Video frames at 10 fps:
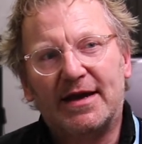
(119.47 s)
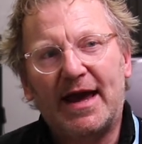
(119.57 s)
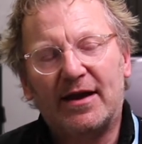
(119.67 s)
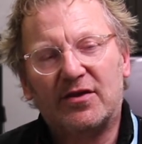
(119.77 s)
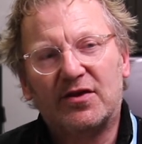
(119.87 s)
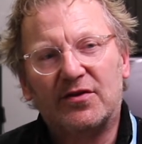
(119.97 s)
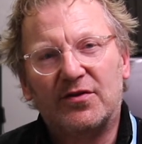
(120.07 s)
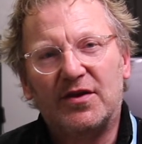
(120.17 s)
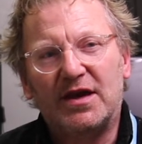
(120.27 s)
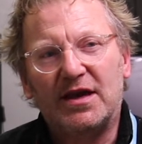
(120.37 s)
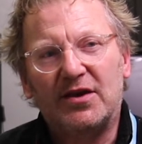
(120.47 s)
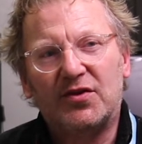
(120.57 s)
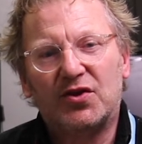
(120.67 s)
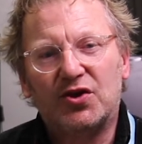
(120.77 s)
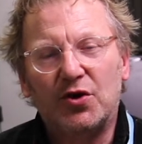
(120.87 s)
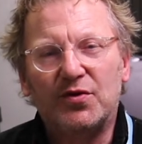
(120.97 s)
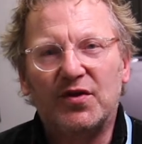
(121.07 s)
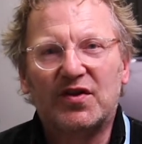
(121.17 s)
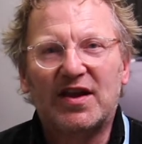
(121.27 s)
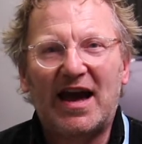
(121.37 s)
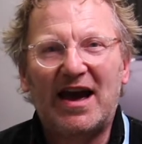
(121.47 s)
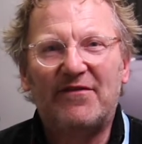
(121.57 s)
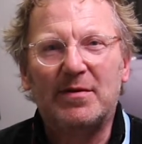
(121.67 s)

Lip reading: get the students to have